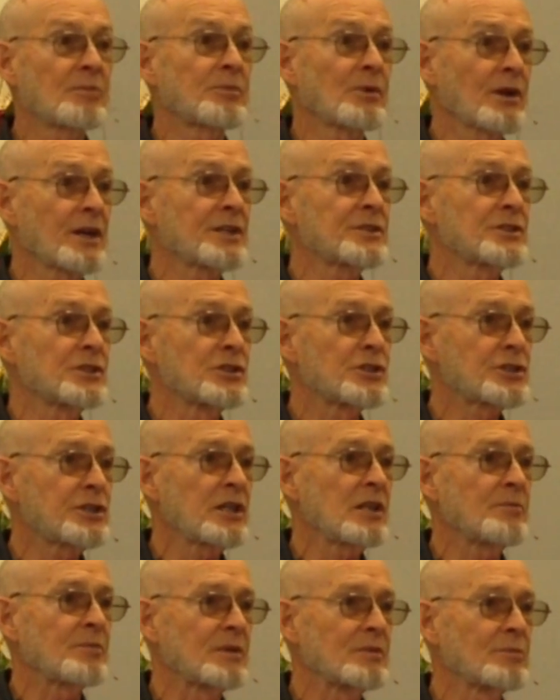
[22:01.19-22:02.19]
up raising
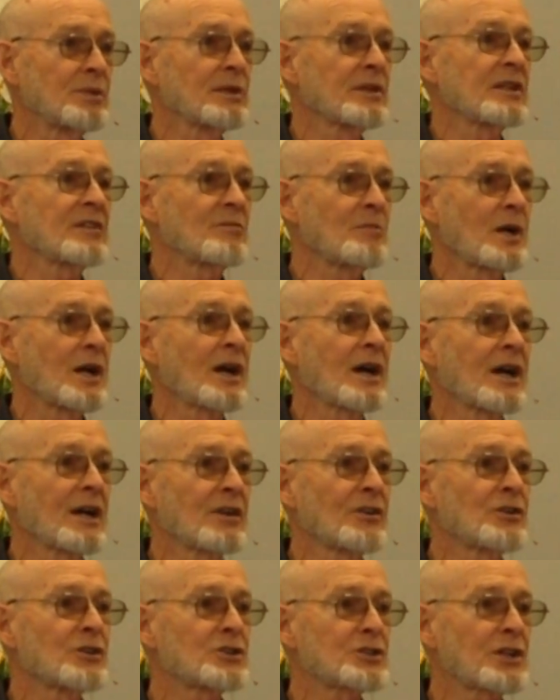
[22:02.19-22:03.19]
sheep, and believe me, I
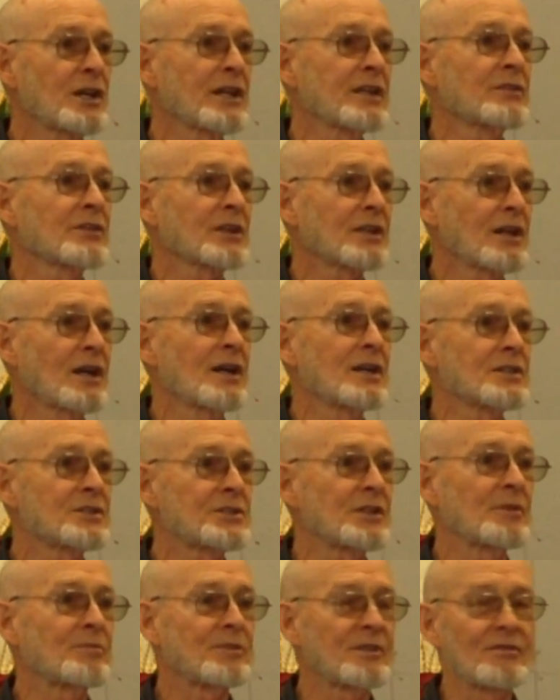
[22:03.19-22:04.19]
understand the
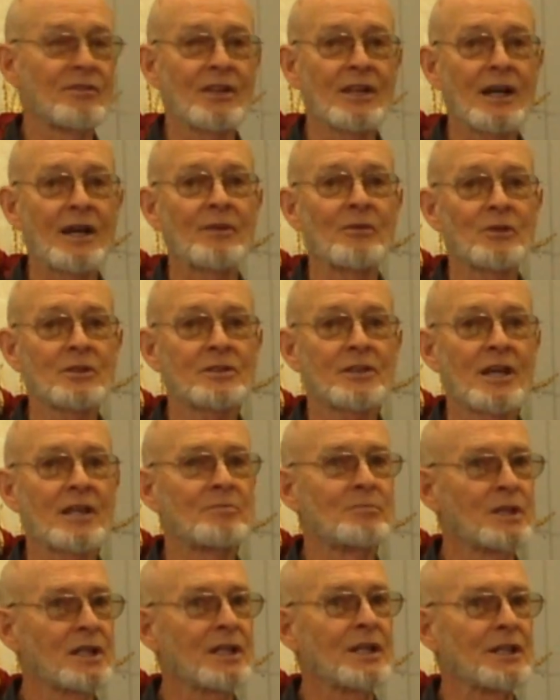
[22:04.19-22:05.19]
concept of that, what
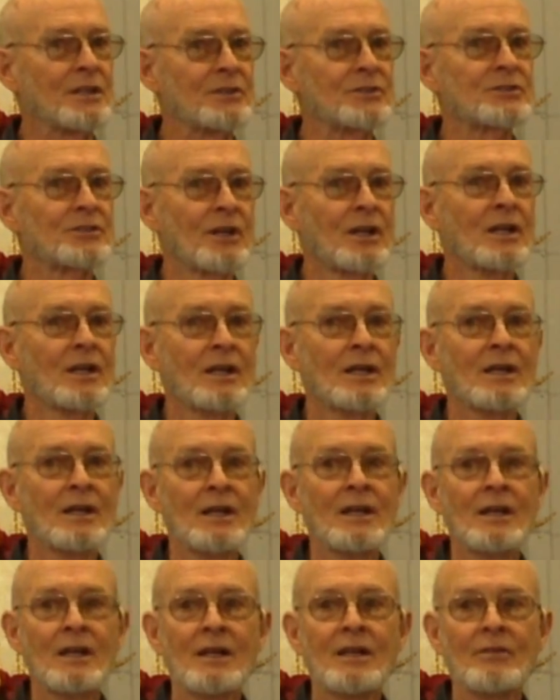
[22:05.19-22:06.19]
that means.
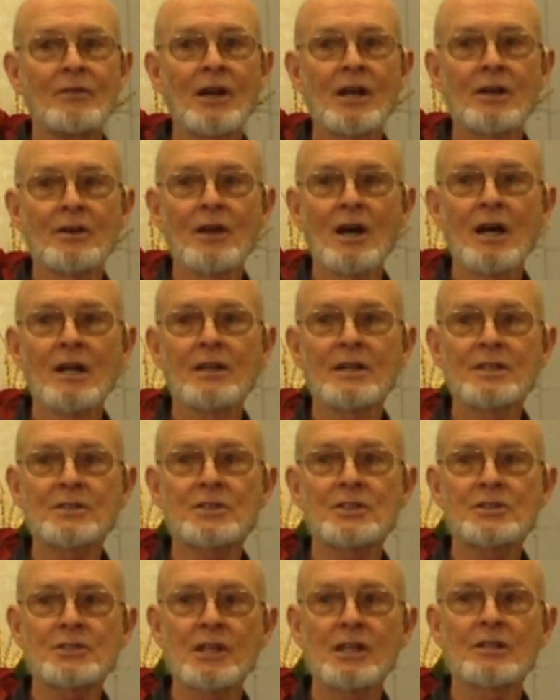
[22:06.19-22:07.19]
They're not
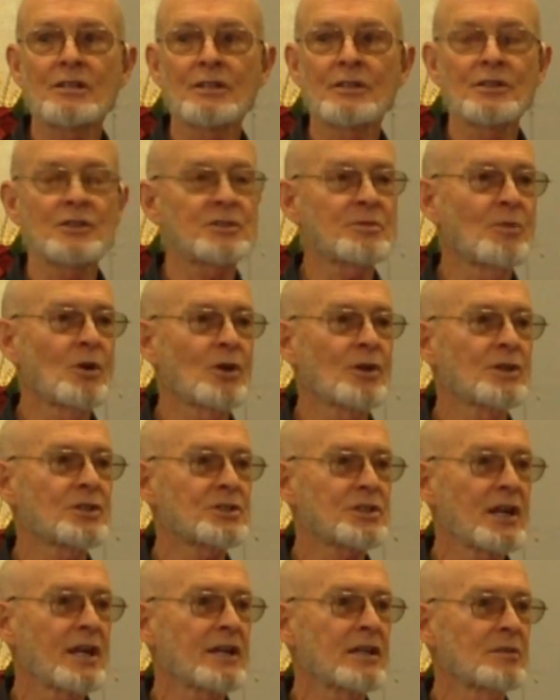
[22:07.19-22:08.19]
necessarily the
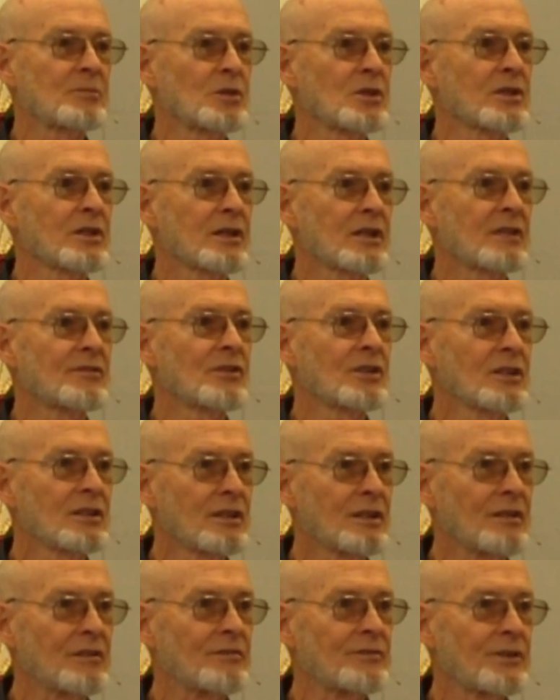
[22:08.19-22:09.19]
smartest animal that ever
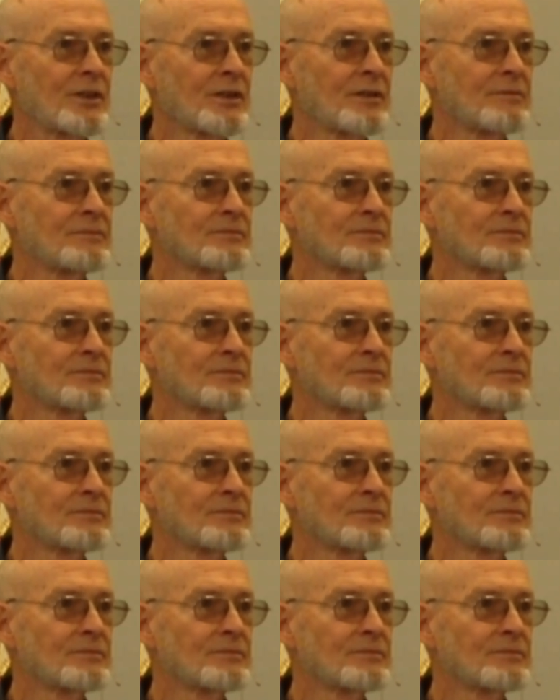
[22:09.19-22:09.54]
lived.